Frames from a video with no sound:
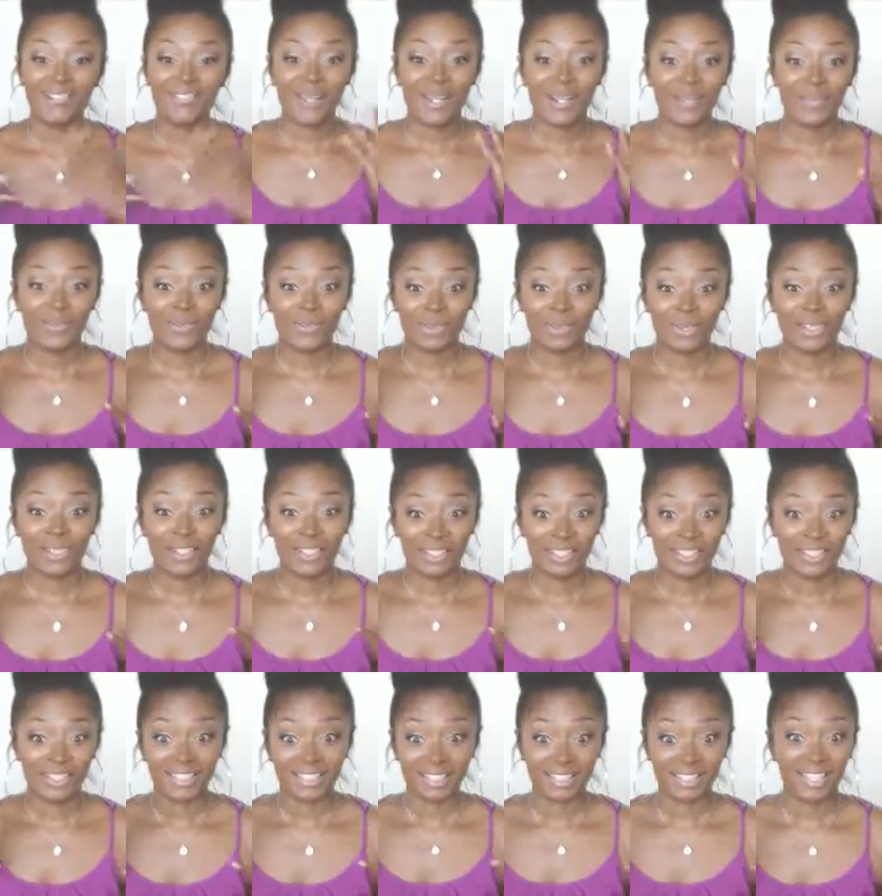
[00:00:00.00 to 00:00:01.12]
you might want to
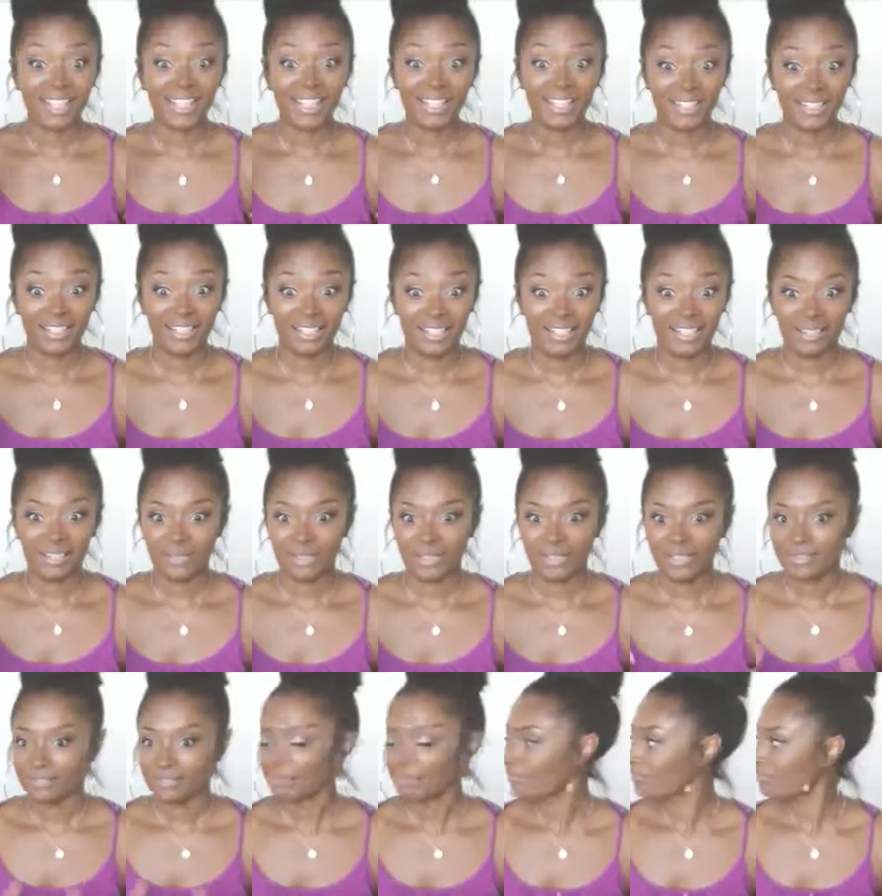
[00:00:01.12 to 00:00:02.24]
get ahead of the game
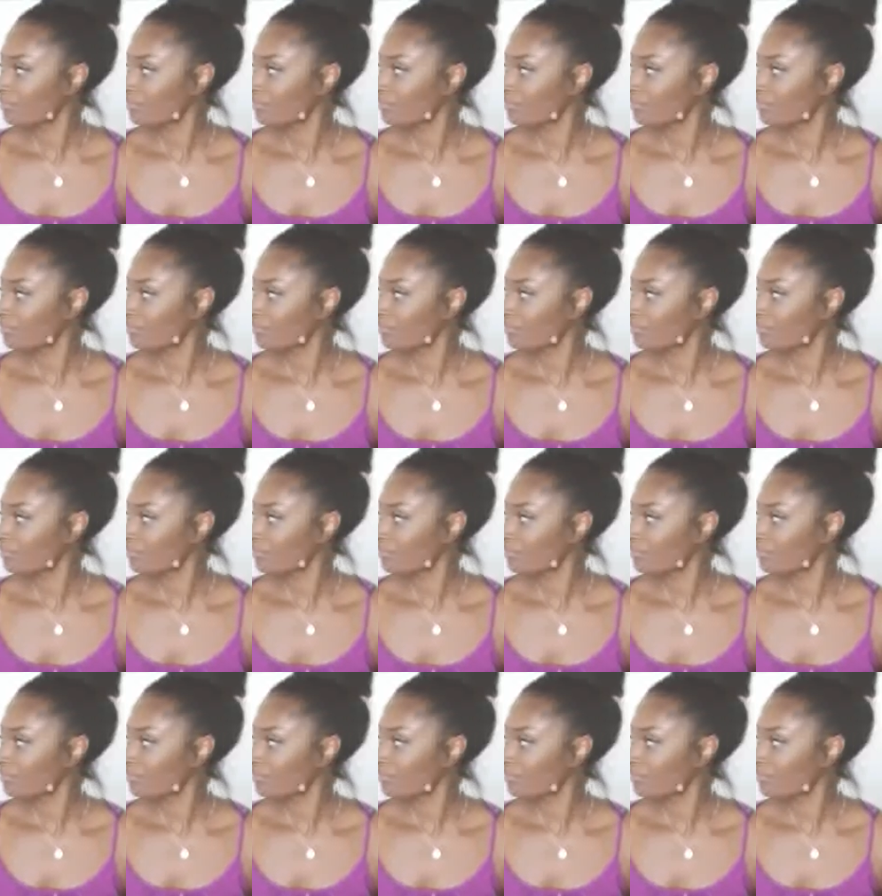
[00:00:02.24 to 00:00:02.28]
and